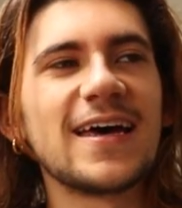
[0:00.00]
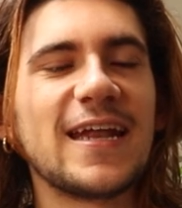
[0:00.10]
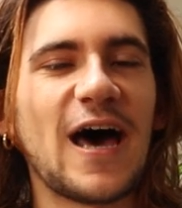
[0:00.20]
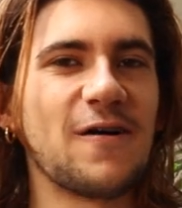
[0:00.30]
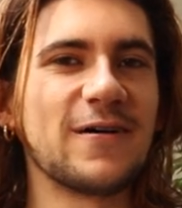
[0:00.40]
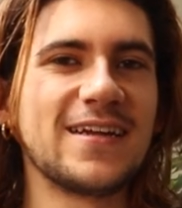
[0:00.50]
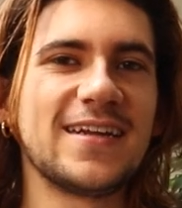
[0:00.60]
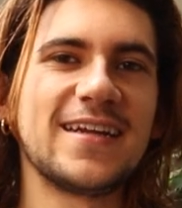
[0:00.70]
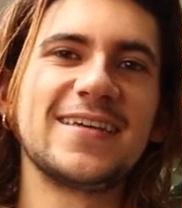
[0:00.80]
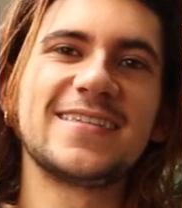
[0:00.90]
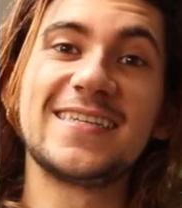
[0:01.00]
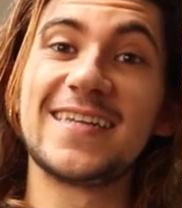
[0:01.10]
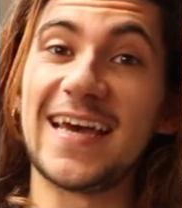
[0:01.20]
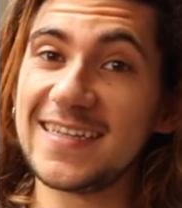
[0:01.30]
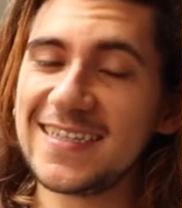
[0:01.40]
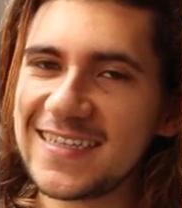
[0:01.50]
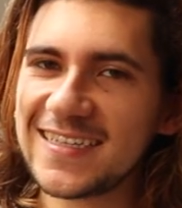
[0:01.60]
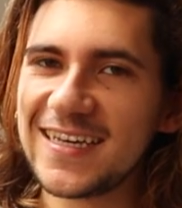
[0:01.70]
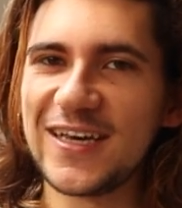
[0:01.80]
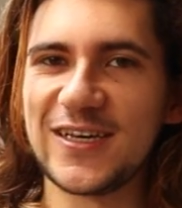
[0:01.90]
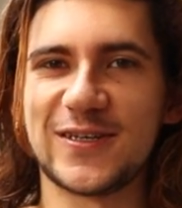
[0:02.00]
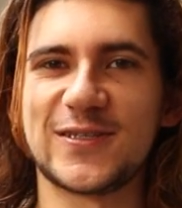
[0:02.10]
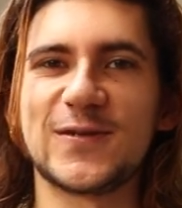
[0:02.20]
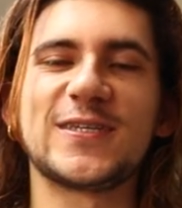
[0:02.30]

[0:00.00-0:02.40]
Now in the 1980s he also